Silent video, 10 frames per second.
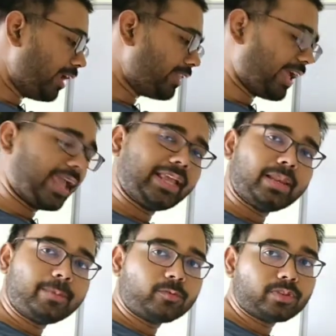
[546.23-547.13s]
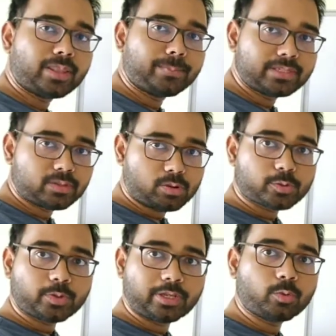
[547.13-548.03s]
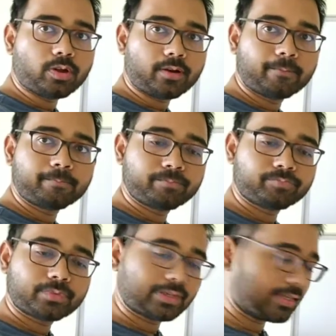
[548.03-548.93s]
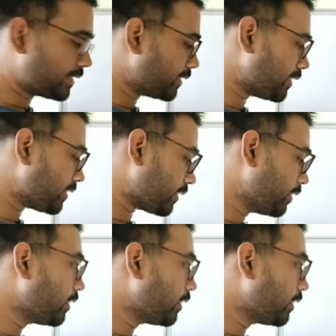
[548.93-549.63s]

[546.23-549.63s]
and the angle between them is also equal, isn't it?